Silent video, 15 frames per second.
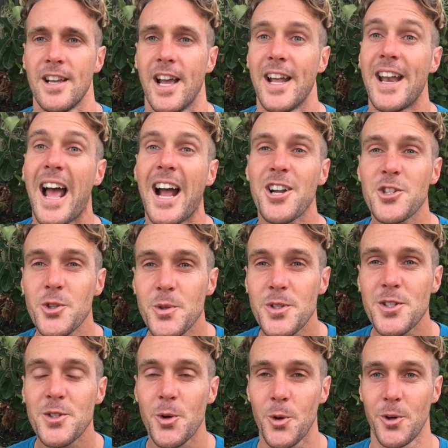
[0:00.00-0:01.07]
And actual
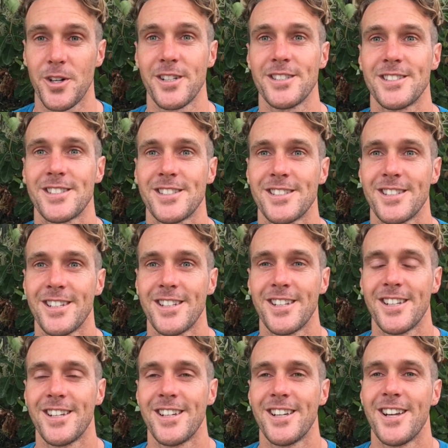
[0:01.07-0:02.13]
stories
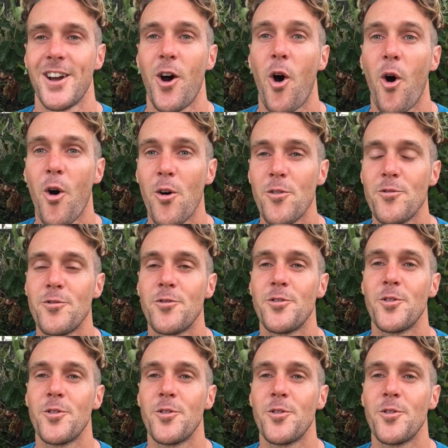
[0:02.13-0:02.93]
of